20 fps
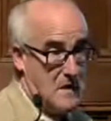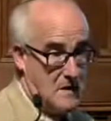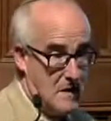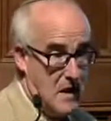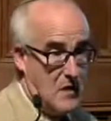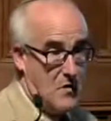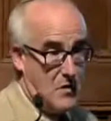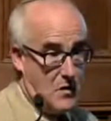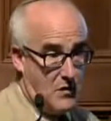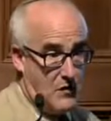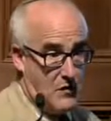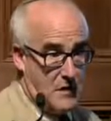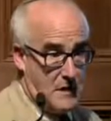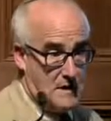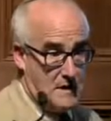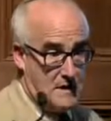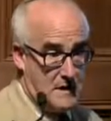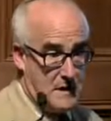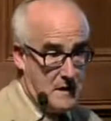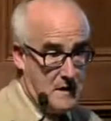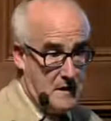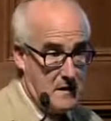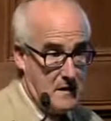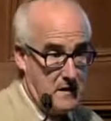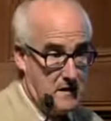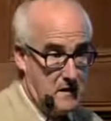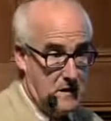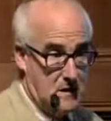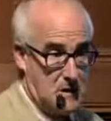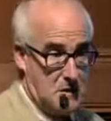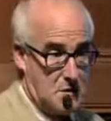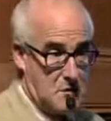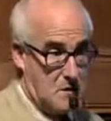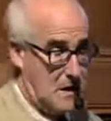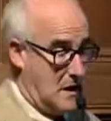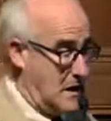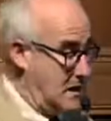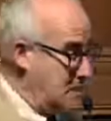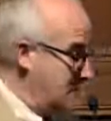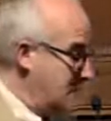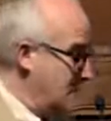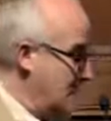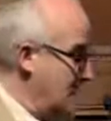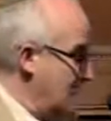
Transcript: they were facing the Israelites